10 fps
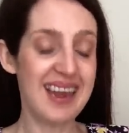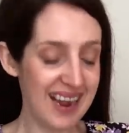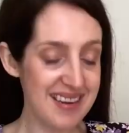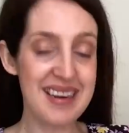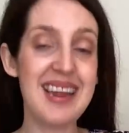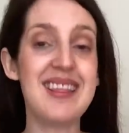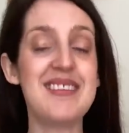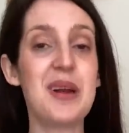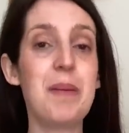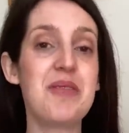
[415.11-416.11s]
And actually
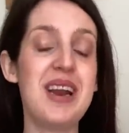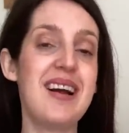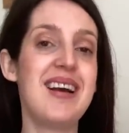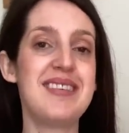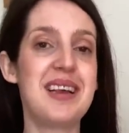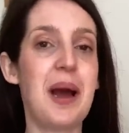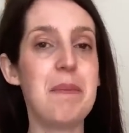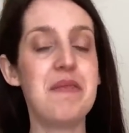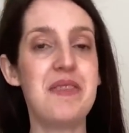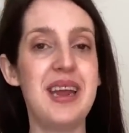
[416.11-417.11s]
this top's really nice and
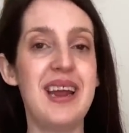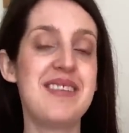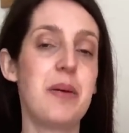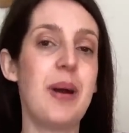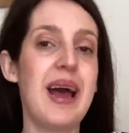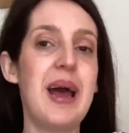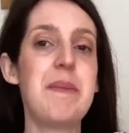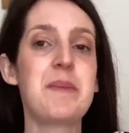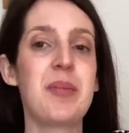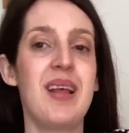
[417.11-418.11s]
comfy to wear.